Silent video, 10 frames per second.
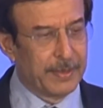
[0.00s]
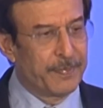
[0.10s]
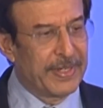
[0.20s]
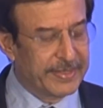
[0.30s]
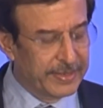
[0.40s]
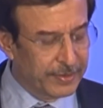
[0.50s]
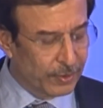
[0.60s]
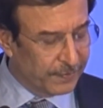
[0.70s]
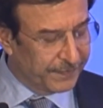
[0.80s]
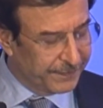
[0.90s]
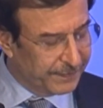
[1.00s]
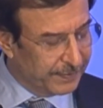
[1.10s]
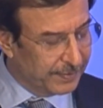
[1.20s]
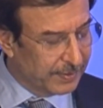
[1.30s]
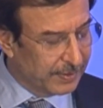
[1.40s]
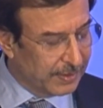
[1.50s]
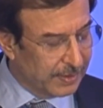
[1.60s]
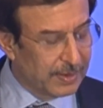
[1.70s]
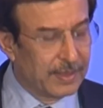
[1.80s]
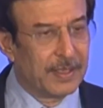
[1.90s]
The presence of
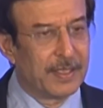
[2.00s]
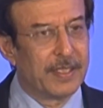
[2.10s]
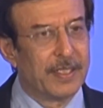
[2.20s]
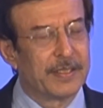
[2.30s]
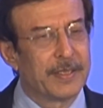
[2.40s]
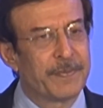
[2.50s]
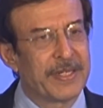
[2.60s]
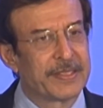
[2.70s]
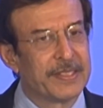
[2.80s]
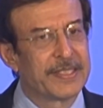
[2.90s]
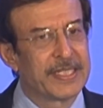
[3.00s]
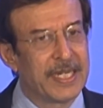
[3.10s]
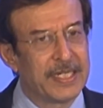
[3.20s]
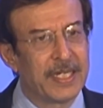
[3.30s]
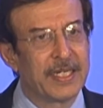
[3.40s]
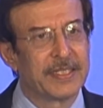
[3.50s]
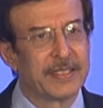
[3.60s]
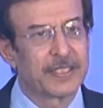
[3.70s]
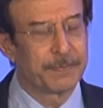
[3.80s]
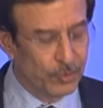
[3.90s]
the President CII
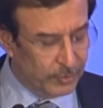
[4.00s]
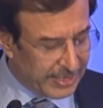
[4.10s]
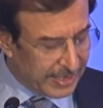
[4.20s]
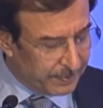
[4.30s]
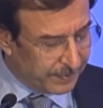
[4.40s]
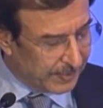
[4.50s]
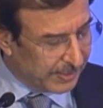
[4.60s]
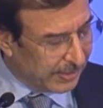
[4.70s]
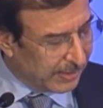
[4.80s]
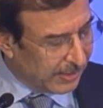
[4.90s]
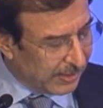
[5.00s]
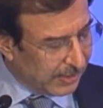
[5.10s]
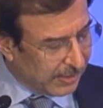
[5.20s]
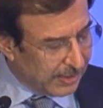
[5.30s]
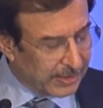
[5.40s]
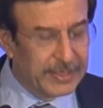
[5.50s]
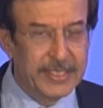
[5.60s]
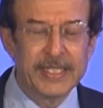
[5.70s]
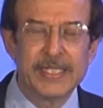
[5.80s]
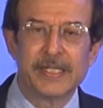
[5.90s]
in this program
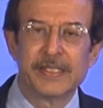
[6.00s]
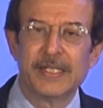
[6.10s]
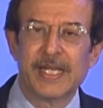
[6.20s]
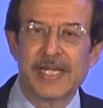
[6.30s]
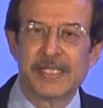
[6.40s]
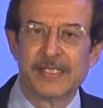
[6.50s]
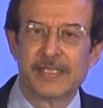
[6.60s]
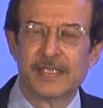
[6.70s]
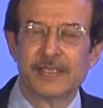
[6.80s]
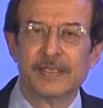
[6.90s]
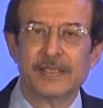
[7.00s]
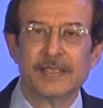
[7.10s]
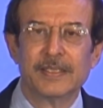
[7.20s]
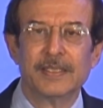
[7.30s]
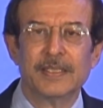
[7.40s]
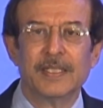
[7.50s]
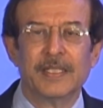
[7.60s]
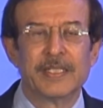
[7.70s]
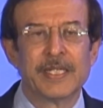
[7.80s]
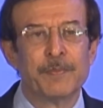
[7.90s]
clearly underlines
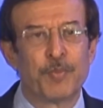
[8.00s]
the